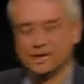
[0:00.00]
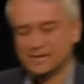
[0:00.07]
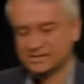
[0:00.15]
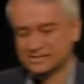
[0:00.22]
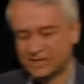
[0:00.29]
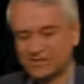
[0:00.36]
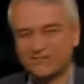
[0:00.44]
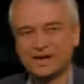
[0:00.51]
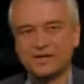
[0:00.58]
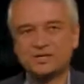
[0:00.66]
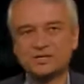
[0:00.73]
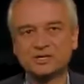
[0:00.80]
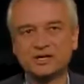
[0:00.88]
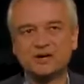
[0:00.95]
a
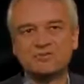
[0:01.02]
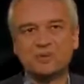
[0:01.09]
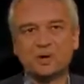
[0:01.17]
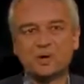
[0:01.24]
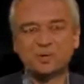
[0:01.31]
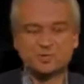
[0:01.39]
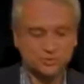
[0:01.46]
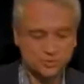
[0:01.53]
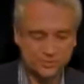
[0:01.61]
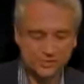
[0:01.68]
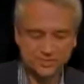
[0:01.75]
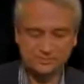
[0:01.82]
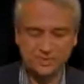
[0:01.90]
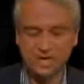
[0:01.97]
derivation of Paul
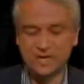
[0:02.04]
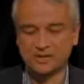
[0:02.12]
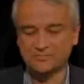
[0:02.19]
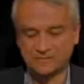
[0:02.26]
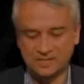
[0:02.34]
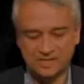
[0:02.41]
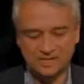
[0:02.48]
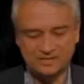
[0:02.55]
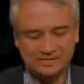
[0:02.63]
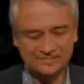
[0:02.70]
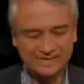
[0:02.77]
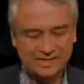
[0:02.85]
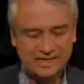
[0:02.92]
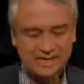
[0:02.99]
Drude's model for
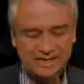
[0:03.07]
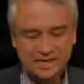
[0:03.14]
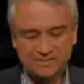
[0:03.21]
conductivity.